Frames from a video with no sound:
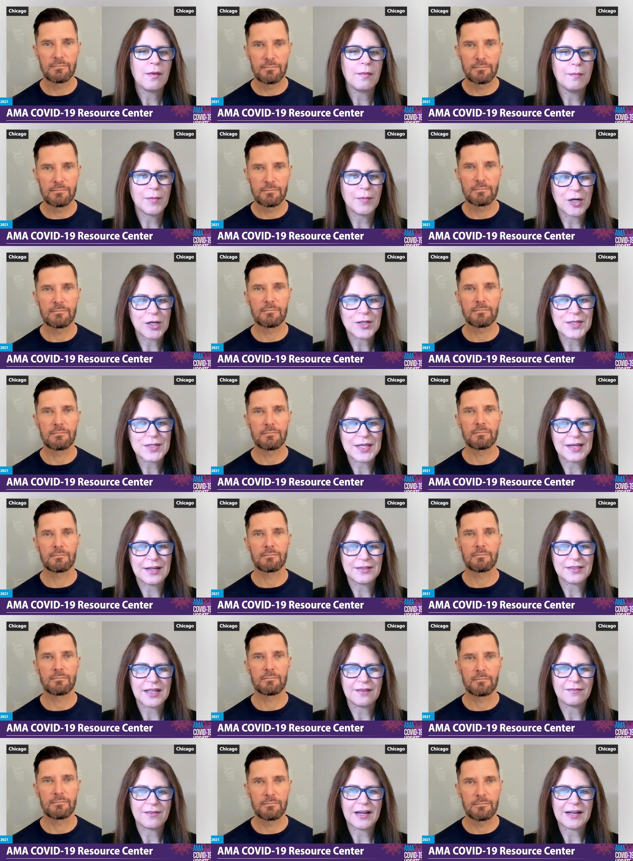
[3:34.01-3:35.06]
Speaker 1: Merck's
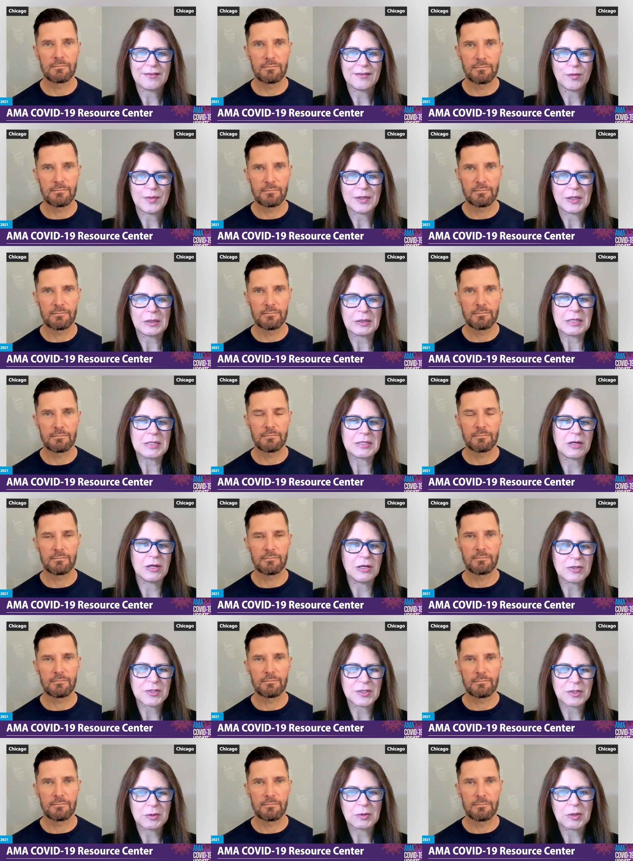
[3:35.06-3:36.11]
antiviral pill is
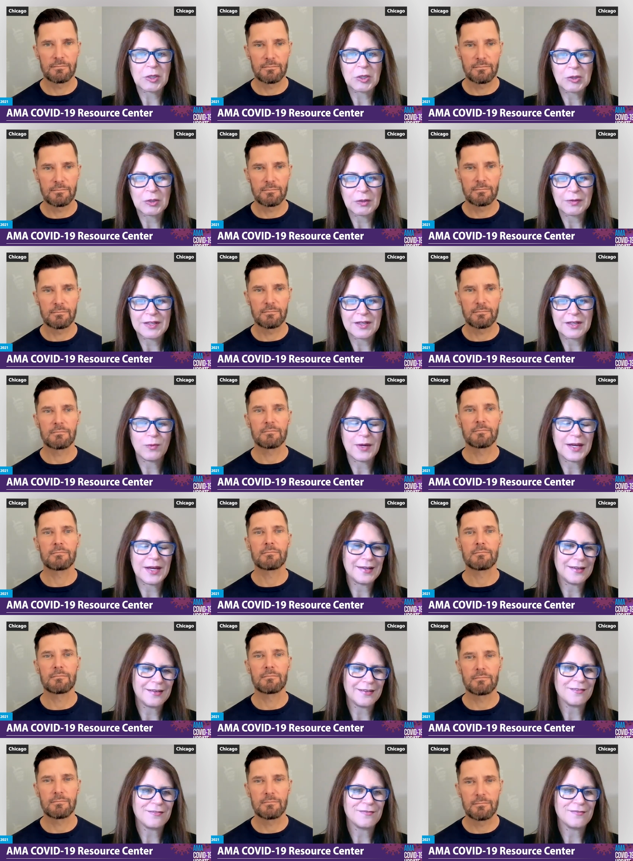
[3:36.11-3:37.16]
also currently
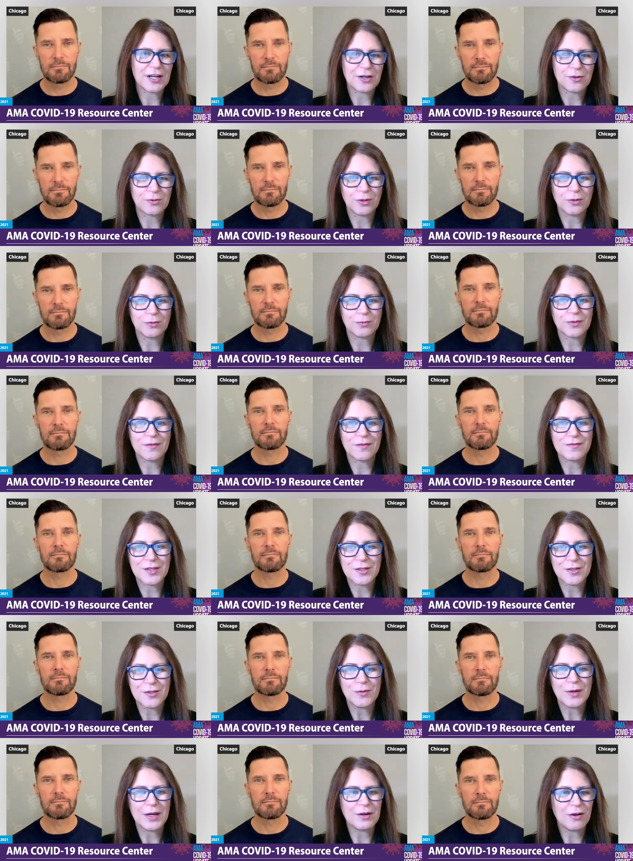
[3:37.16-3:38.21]
awaiting federal
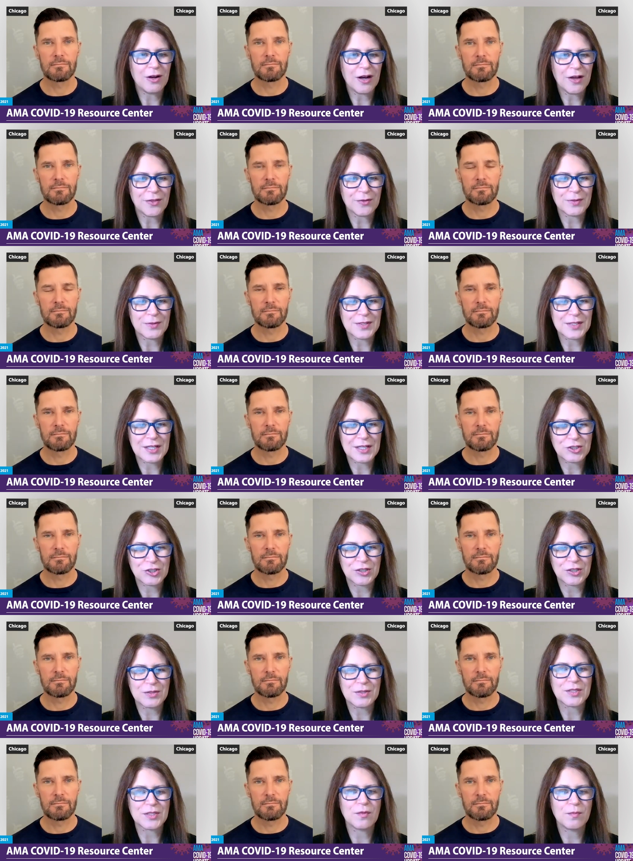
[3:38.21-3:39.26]
review and
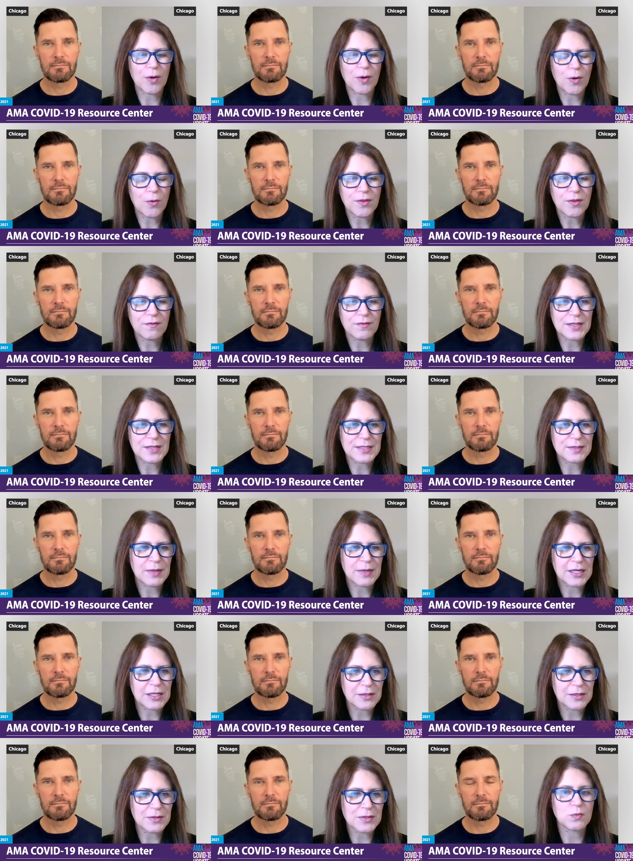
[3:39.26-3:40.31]
authorization. So both of these
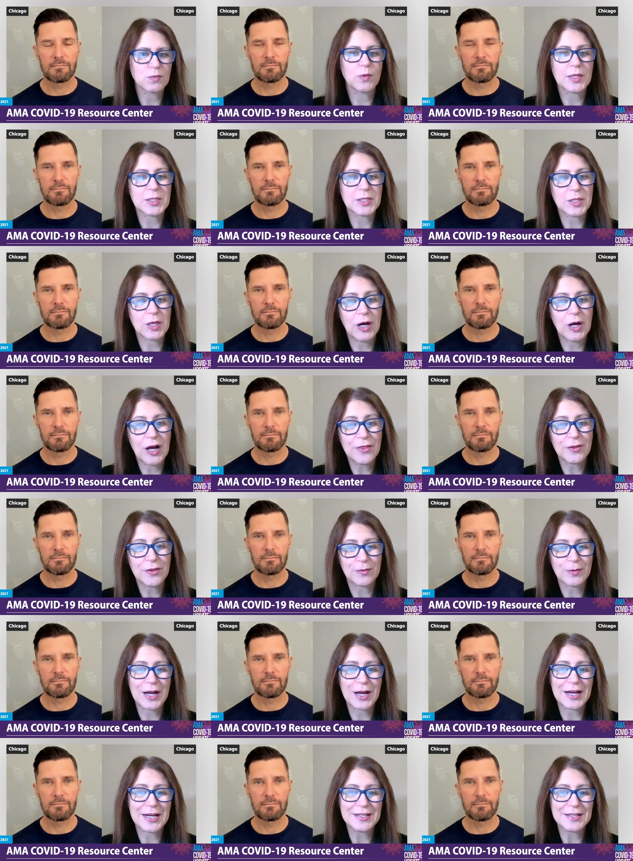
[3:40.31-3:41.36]
pills, once
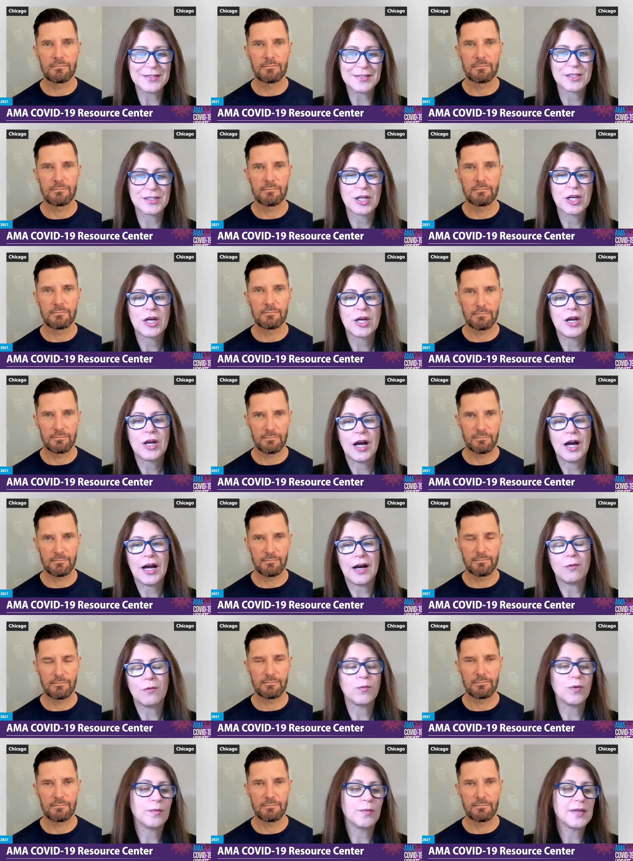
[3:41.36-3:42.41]
authorized,
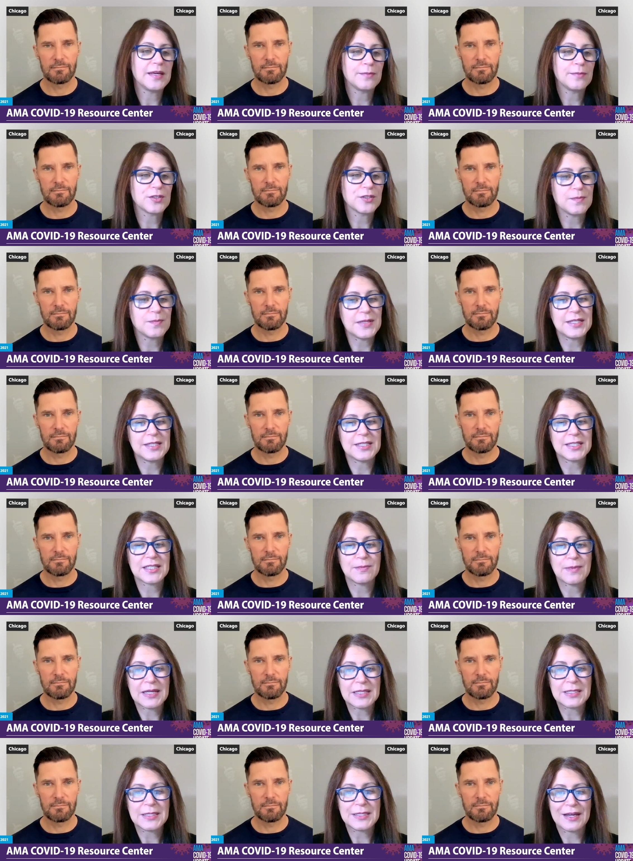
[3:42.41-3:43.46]
uh, will be able to be
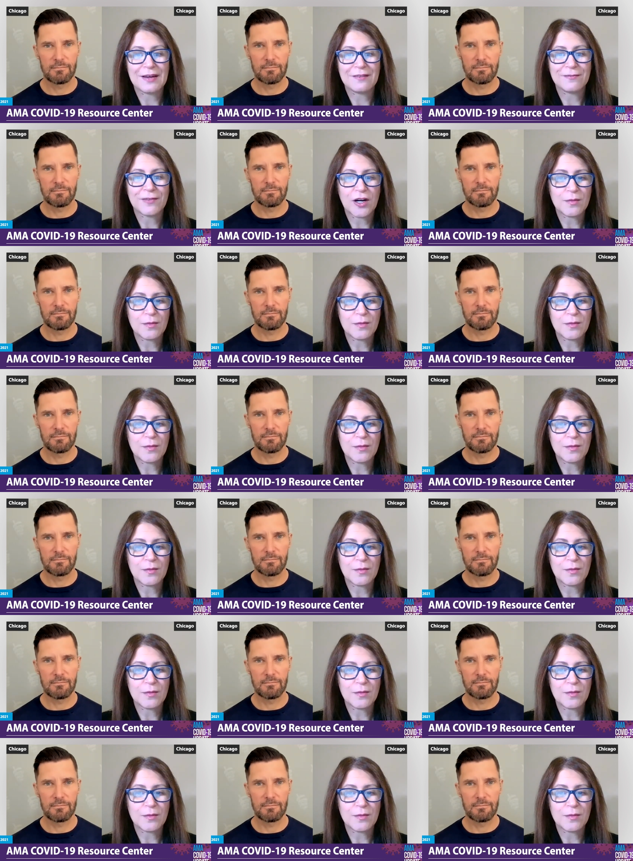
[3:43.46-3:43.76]
dispensed at